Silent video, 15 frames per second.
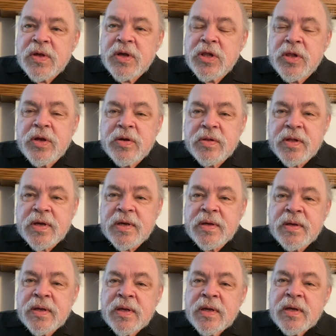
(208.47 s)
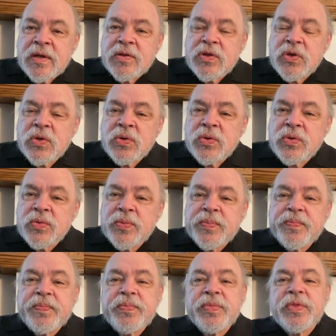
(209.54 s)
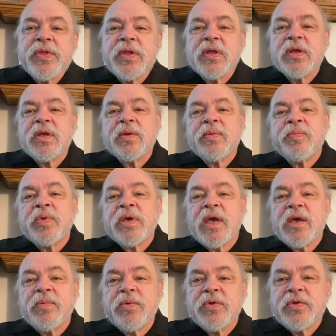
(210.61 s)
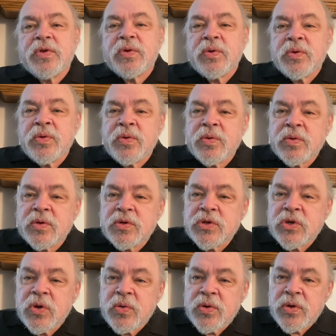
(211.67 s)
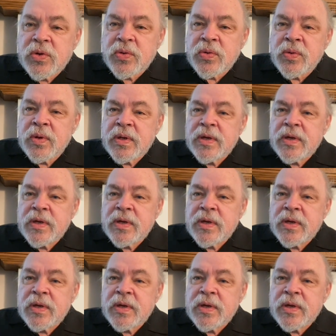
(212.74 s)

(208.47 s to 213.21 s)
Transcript: clearly, to be able to show you